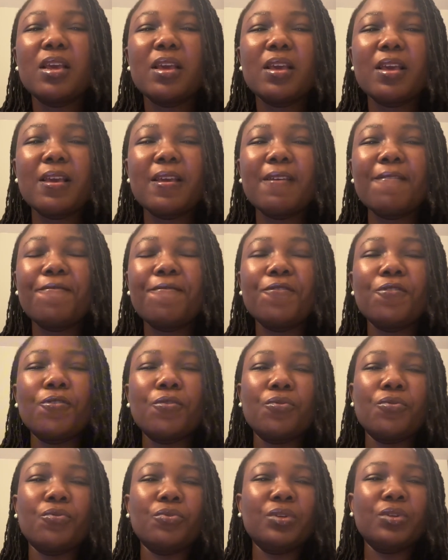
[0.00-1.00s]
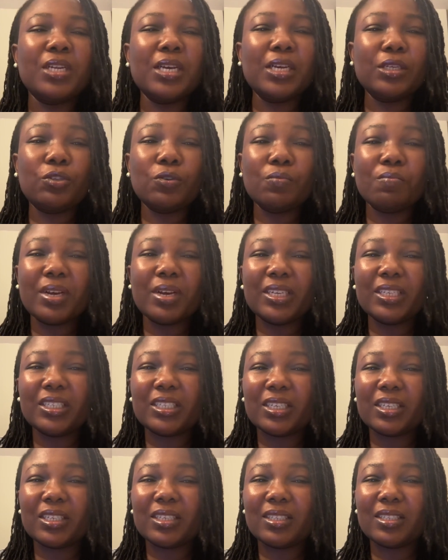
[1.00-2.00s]
If you need to
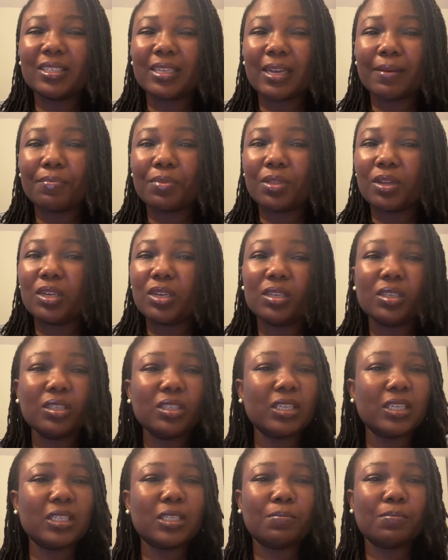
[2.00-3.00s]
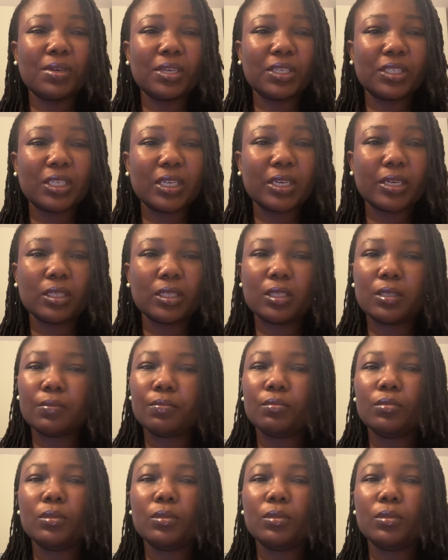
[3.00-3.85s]
mention something, just mention it.